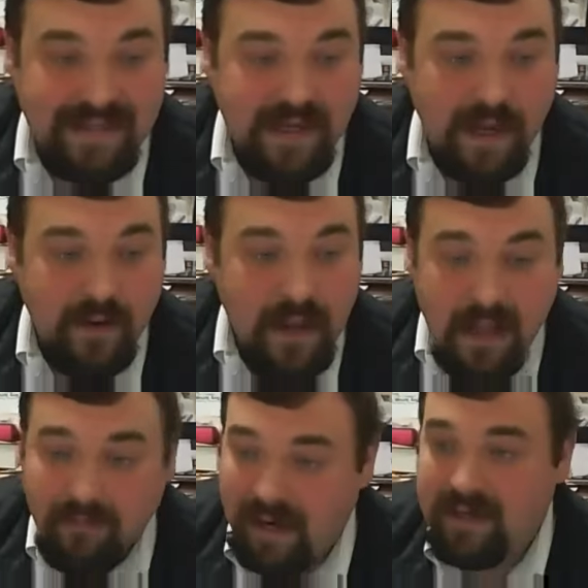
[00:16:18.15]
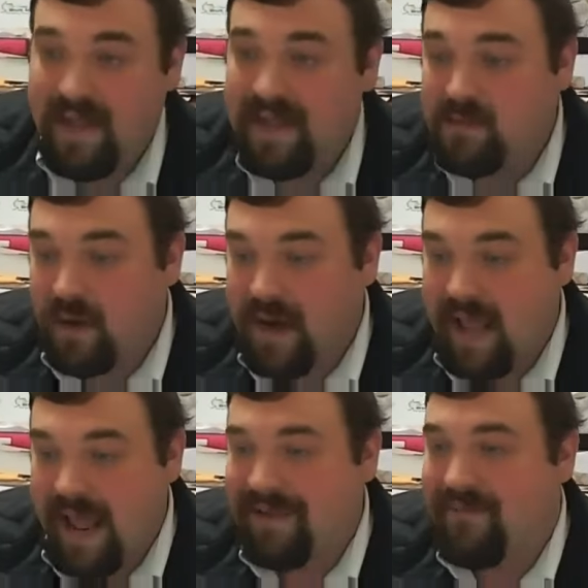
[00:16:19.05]
So, Randy, that's what I
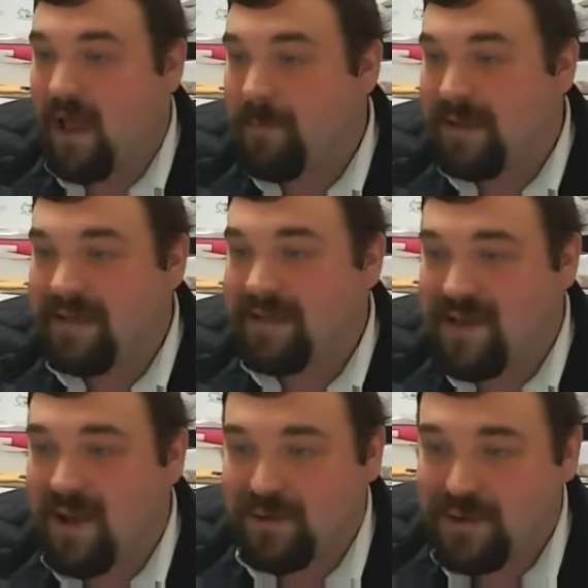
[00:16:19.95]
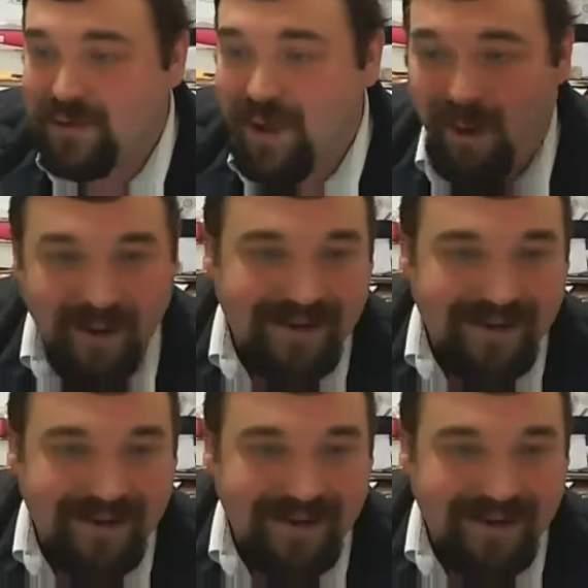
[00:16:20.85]
have. I hope I didn't talk too long.